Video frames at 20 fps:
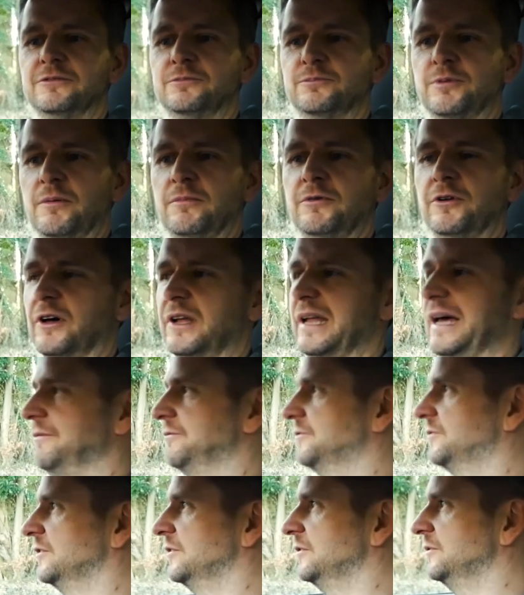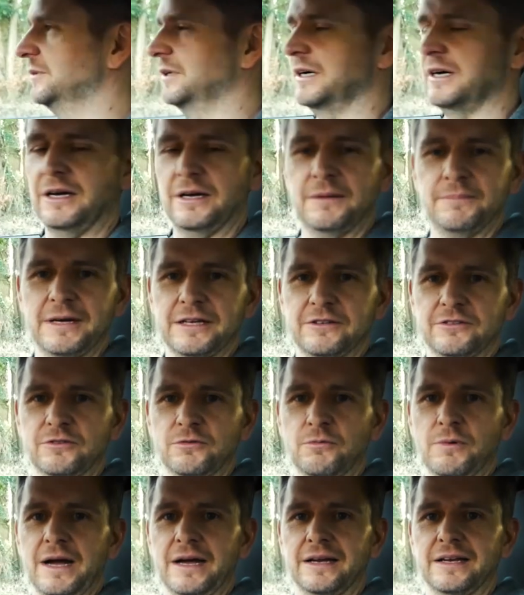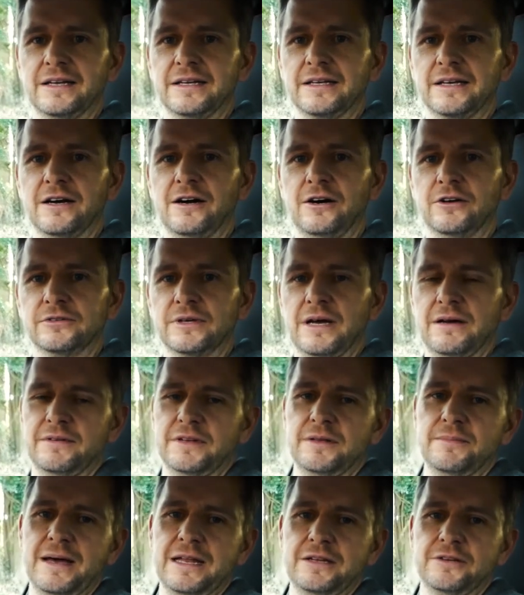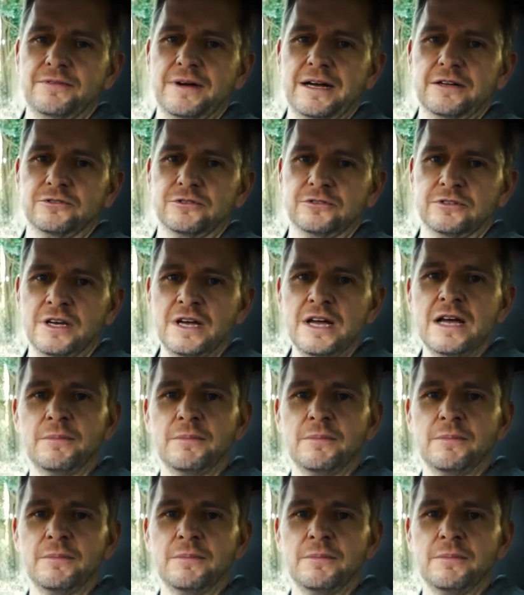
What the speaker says: probably not enough to manage to wangle any cars out of any manufacturers.